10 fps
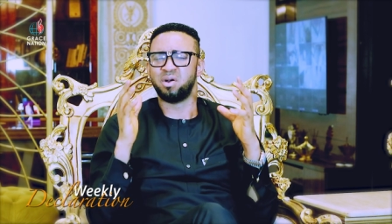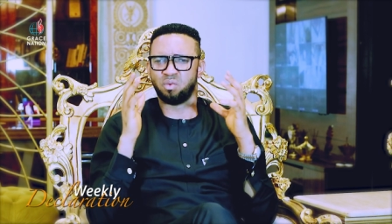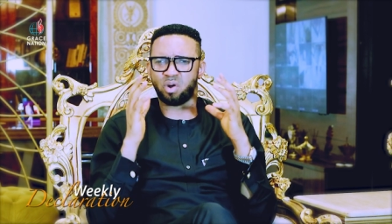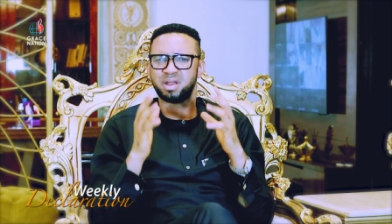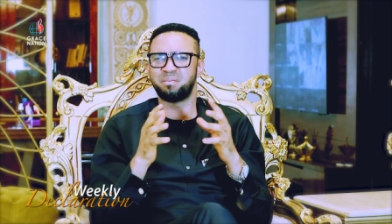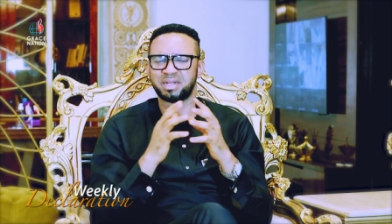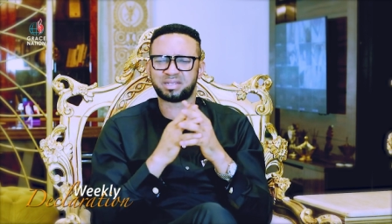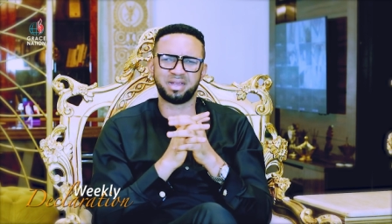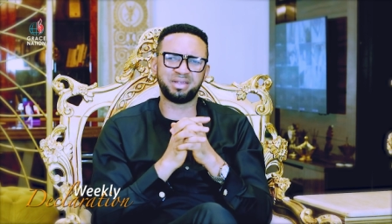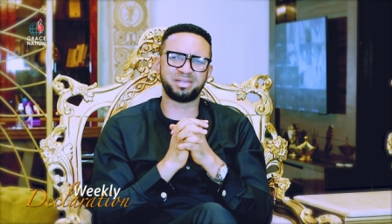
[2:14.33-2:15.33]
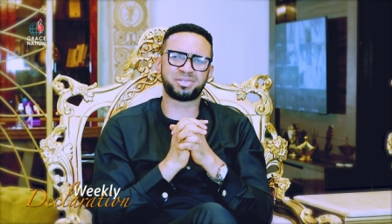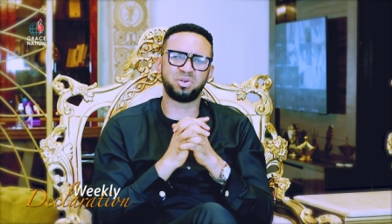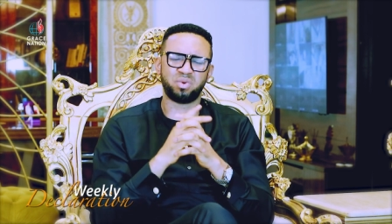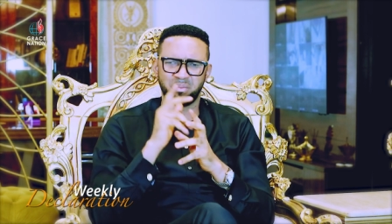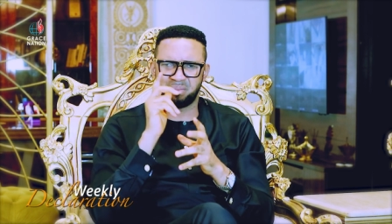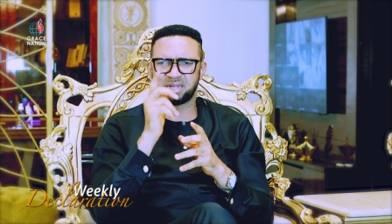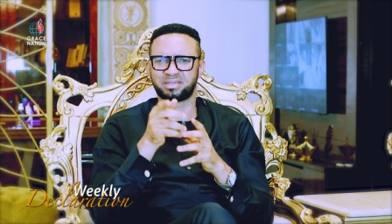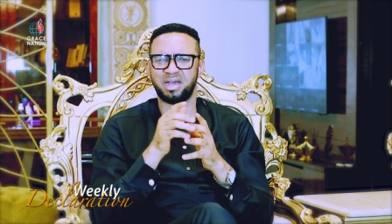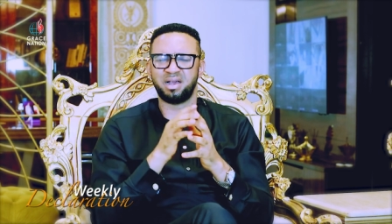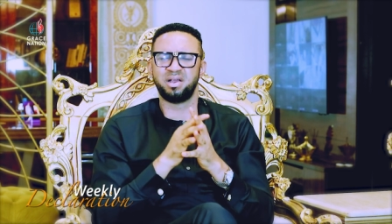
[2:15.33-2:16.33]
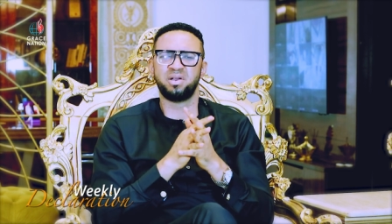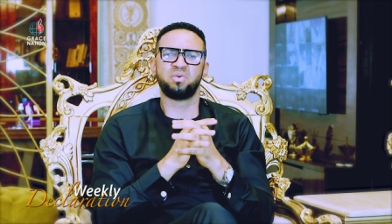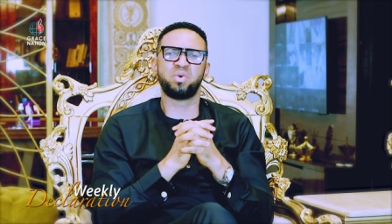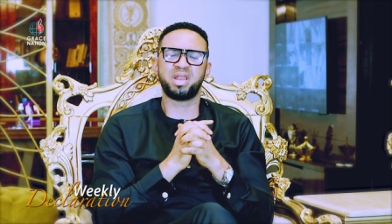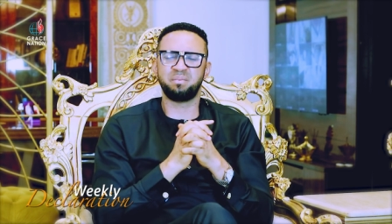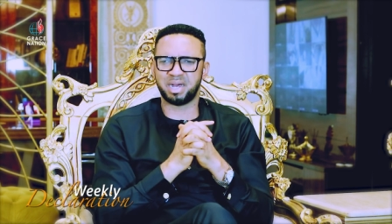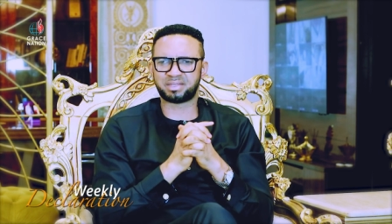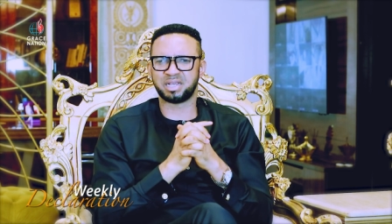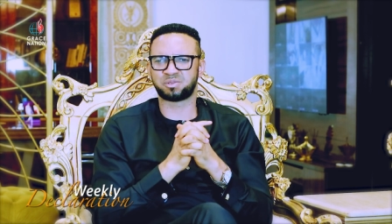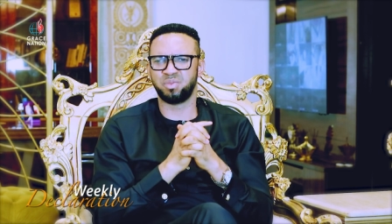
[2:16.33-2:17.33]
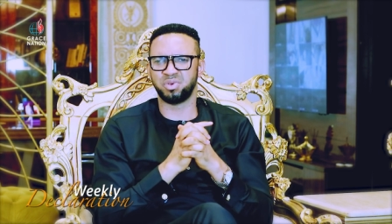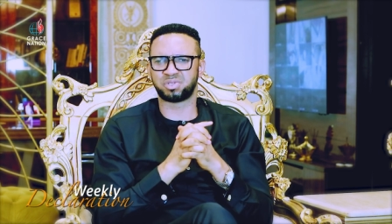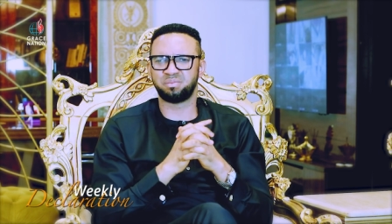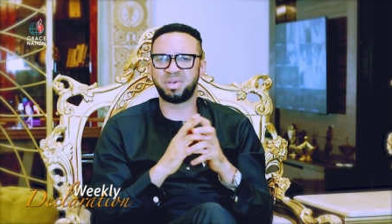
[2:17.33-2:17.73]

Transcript: what the matter is, you will matter when it matters most.